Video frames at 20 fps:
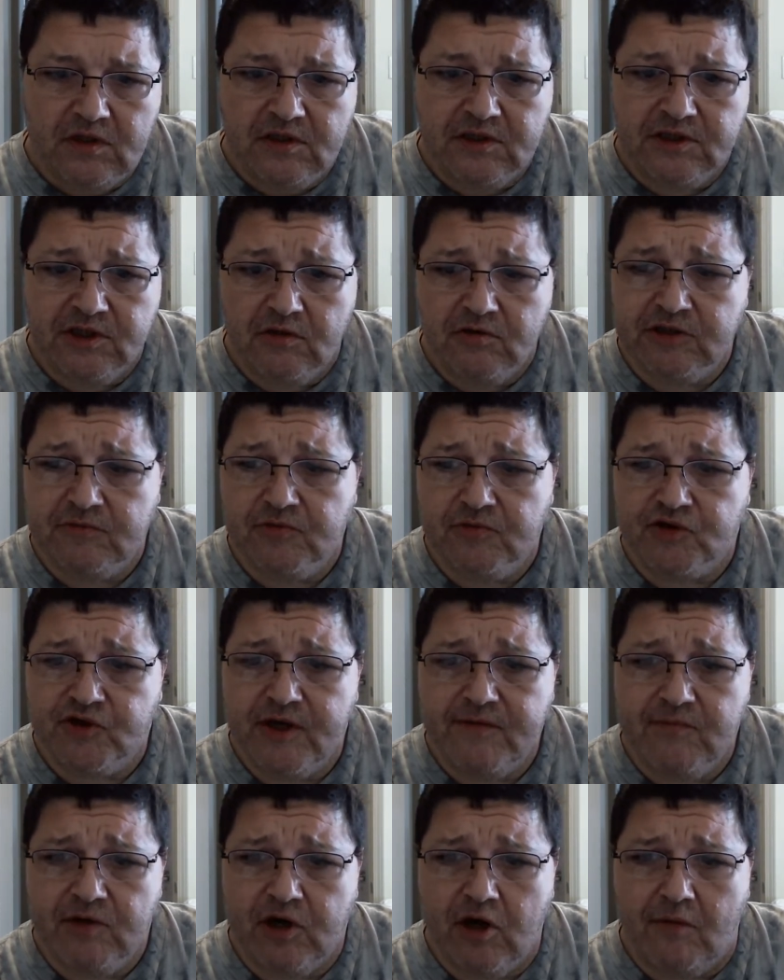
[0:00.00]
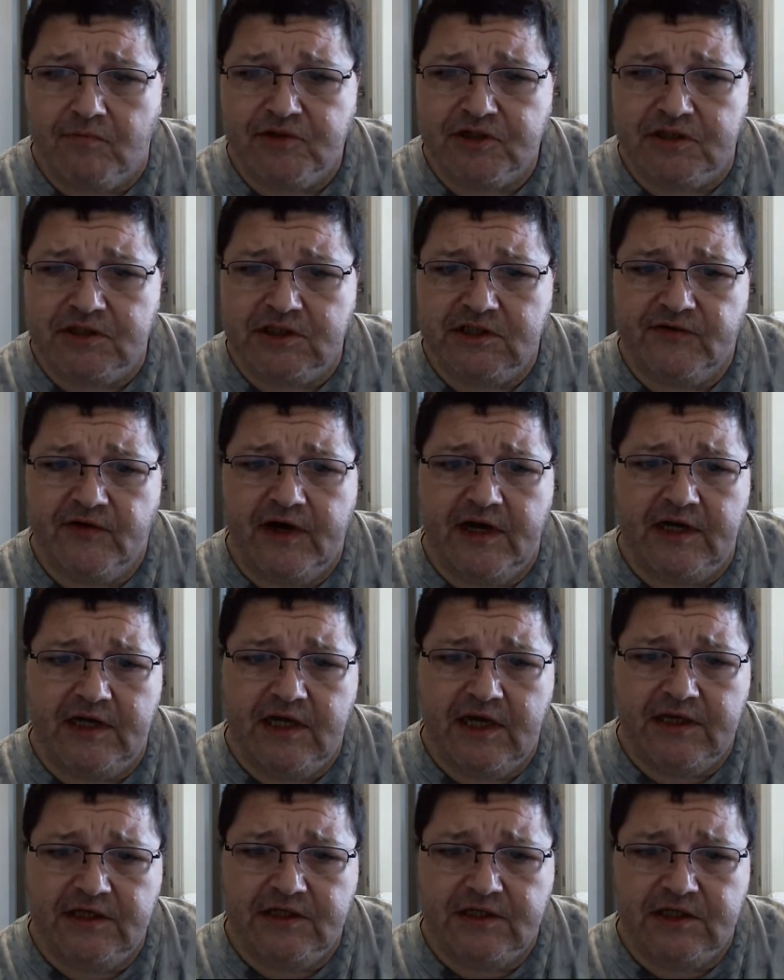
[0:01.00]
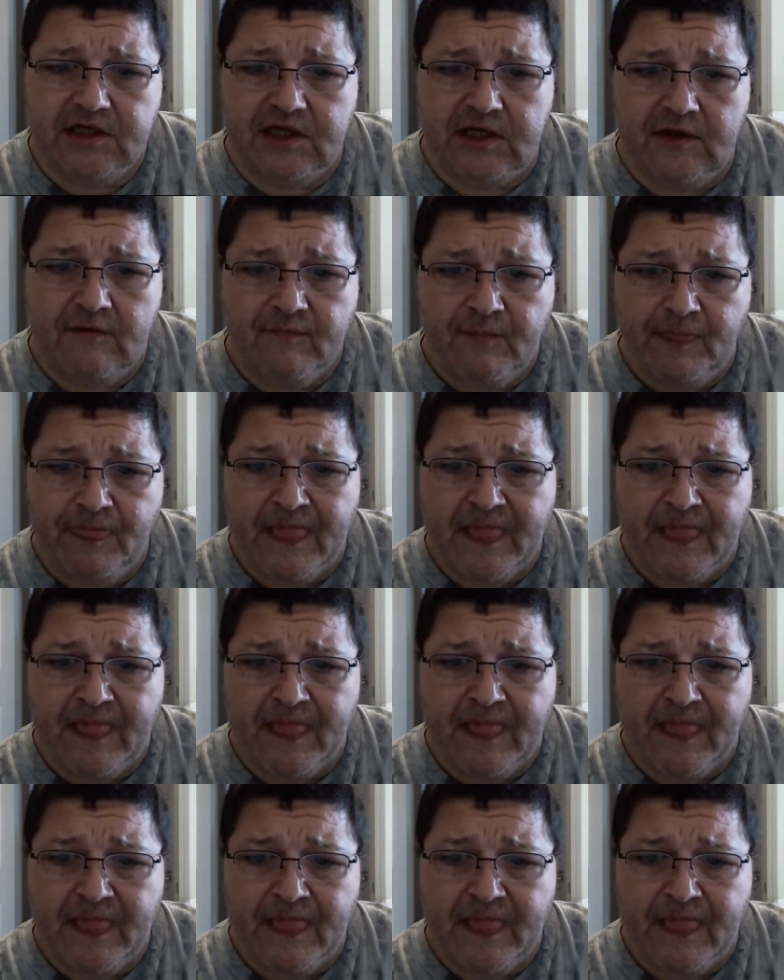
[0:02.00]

So some treatment options for ADHD.